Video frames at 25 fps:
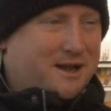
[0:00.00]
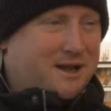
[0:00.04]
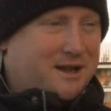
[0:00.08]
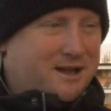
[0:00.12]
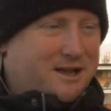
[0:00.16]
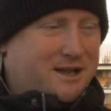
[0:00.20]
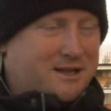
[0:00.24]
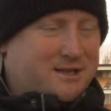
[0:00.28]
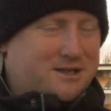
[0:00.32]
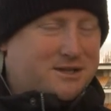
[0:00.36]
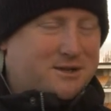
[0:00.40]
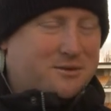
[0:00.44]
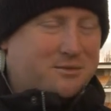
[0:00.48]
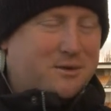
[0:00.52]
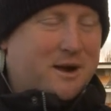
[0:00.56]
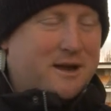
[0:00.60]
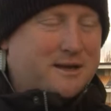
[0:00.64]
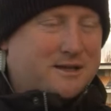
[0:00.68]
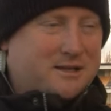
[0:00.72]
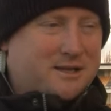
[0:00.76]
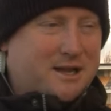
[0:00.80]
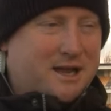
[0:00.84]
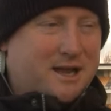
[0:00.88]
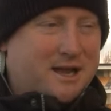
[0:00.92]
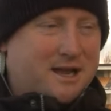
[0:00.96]
gets to
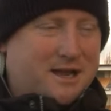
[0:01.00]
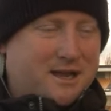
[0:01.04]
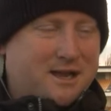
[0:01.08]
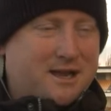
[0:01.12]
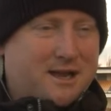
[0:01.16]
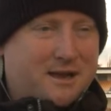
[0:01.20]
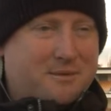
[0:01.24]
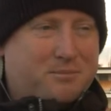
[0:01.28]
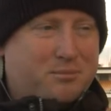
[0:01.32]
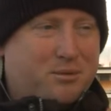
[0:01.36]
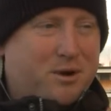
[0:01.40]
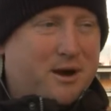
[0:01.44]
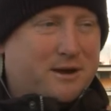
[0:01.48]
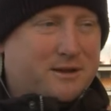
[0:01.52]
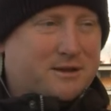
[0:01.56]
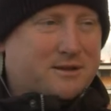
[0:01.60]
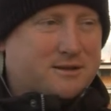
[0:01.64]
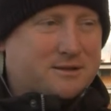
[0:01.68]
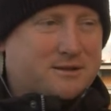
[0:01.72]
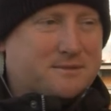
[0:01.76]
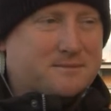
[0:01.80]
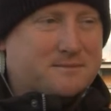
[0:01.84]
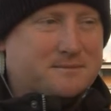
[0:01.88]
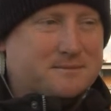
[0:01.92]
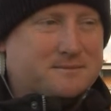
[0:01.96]
race day
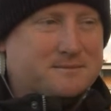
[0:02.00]
practice.